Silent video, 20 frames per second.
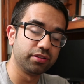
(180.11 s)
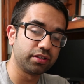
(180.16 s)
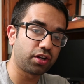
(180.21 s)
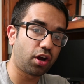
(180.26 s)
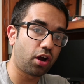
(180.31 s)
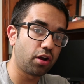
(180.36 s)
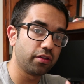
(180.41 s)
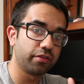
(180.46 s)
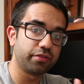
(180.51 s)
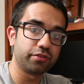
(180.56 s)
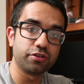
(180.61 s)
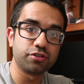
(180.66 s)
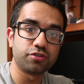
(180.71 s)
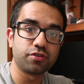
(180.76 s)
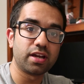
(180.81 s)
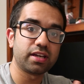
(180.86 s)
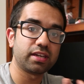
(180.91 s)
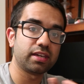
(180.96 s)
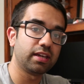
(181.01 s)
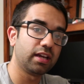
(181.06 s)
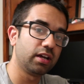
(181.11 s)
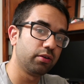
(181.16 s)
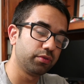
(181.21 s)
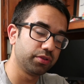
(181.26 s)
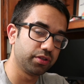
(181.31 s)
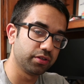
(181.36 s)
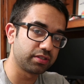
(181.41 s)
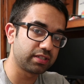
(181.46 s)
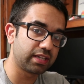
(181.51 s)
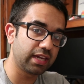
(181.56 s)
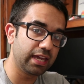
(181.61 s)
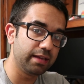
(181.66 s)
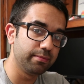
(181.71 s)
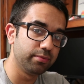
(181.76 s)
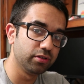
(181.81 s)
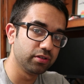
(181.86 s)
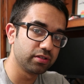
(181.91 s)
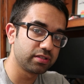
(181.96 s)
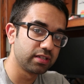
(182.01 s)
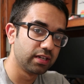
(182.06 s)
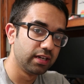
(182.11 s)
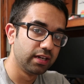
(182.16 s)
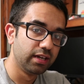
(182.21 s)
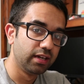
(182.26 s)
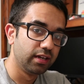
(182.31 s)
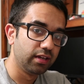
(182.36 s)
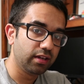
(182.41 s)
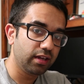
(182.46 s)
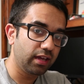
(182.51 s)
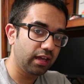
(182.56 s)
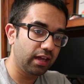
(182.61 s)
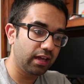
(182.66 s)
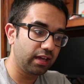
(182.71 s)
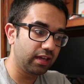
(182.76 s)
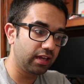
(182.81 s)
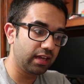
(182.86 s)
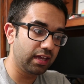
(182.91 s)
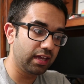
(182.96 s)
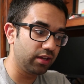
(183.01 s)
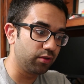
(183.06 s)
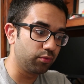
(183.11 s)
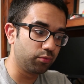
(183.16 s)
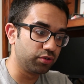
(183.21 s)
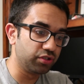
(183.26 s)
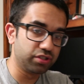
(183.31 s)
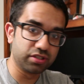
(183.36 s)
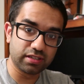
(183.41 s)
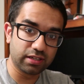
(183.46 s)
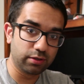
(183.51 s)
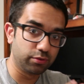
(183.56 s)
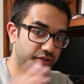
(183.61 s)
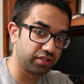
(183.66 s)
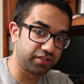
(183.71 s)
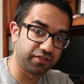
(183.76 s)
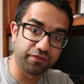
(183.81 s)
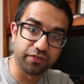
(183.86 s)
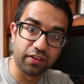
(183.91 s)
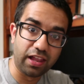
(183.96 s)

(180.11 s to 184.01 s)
and the car that they're dragging out with those cables, It would just